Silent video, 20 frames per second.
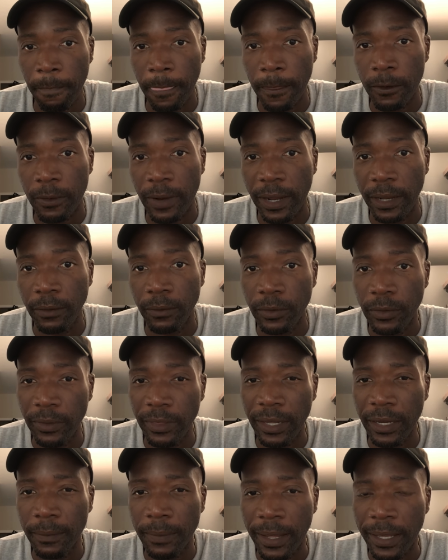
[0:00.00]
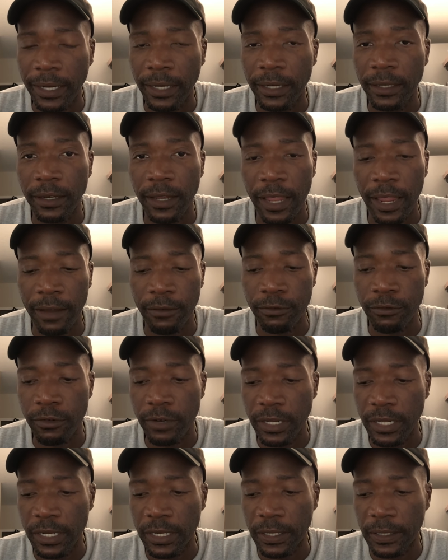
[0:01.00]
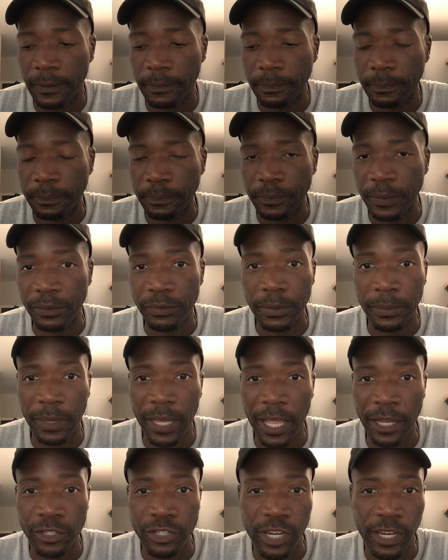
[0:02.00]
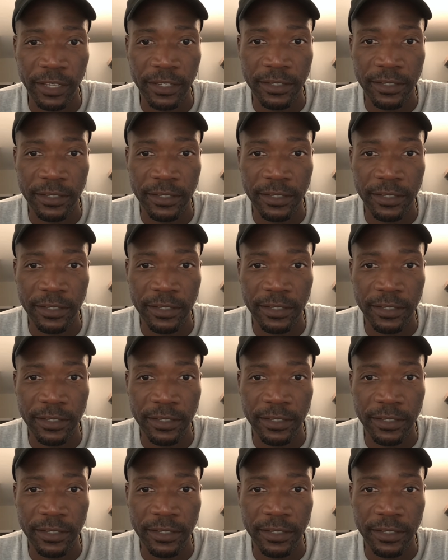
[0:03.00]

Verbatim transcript: All right. When you think about it, every uh, every blockchain